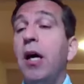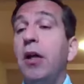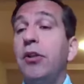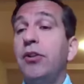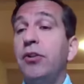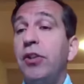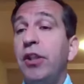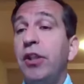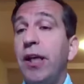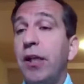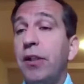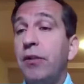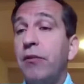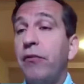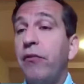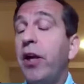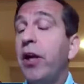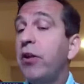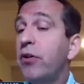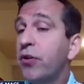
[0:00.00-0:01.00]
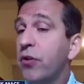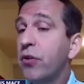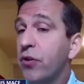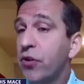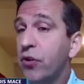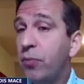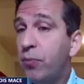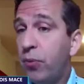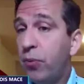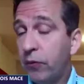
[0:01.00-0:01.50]
uh, to get financial
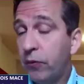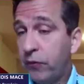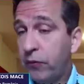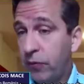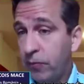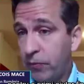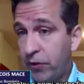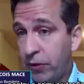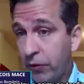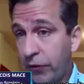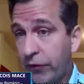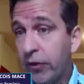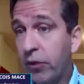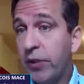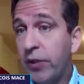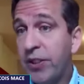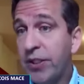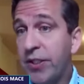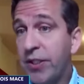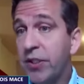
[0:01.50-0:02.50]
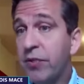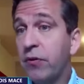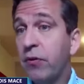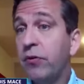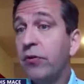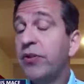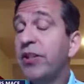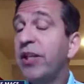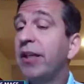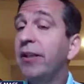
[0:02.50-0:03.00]
support from the authorities
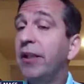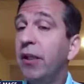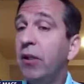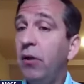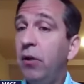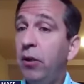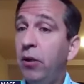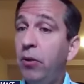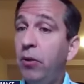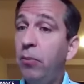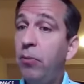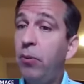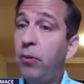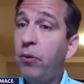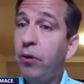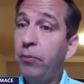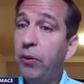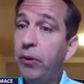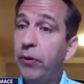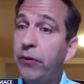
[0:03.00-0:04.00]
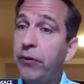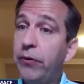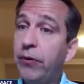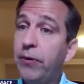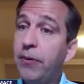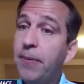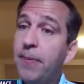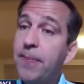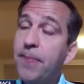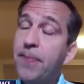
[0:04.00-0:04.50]
for the technical unemployment.
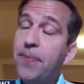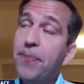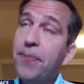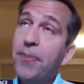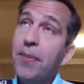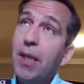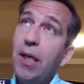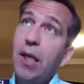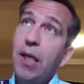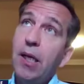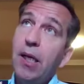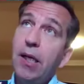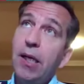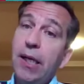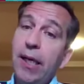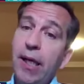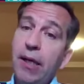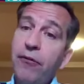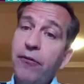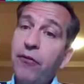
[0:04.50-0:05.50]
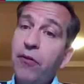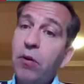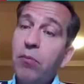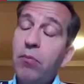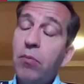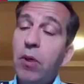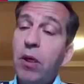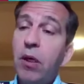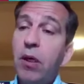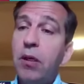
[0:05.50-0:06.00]
Then
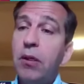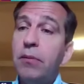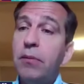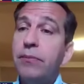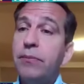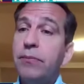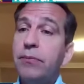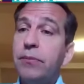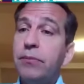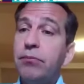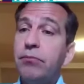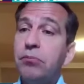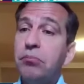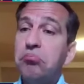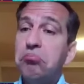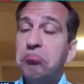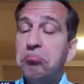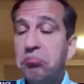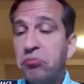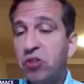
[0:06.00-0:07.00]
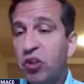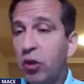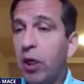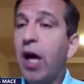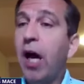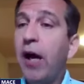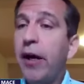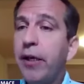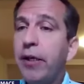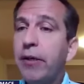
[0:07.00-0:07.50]
from um,
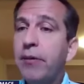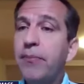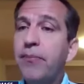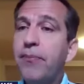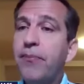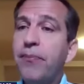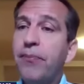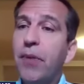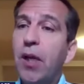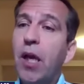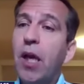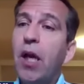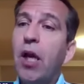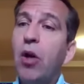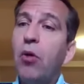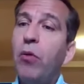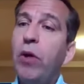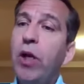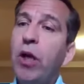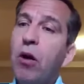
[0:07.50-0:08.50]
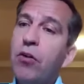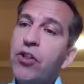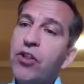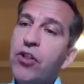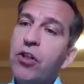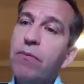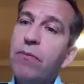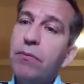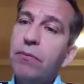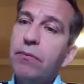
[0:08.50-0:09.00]
July, we launched
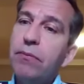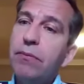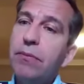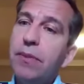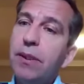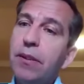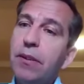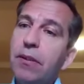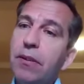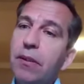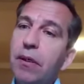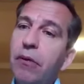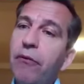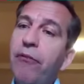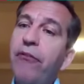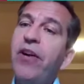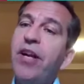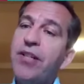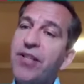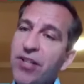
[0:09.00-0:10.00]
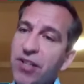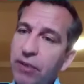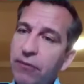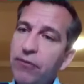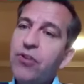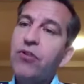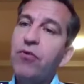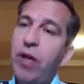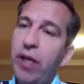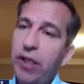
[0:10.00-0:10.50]
some
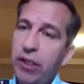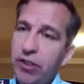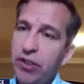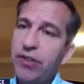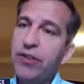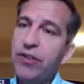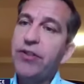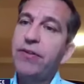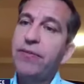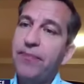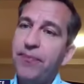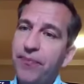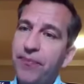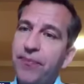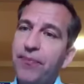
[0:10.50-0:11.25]
offensive strategies.